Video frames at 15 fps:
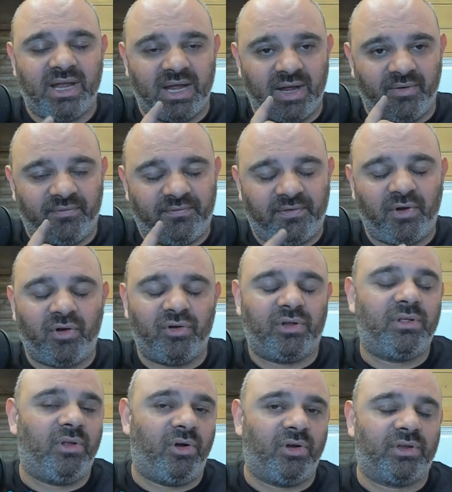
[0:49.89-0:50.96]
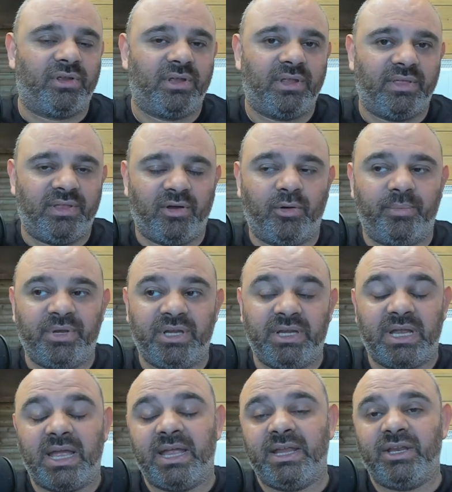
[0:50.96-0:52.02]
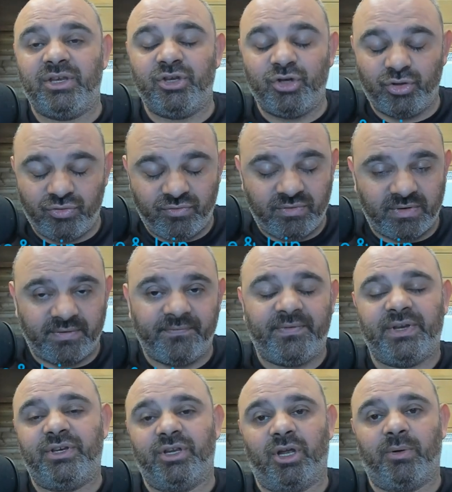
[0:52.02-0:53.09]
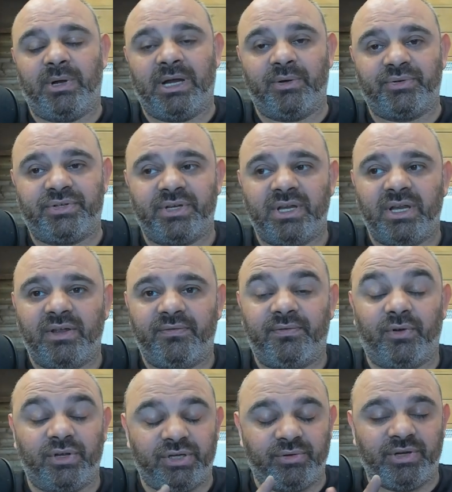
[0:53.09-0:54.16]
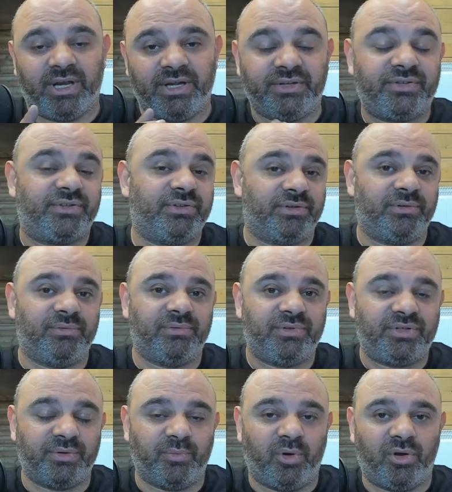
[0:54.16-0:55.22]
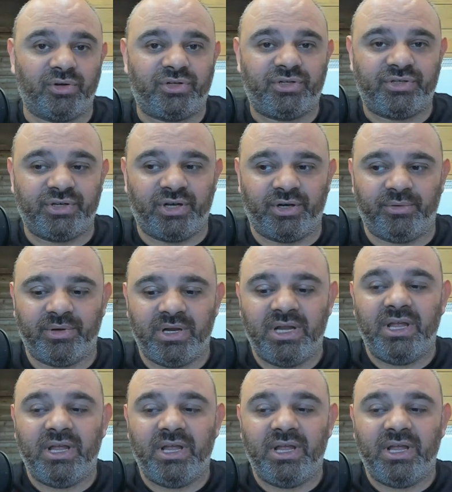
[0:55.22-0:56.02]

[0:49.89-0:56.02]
at four o'clock there'll be a new video out for you guys to to watch so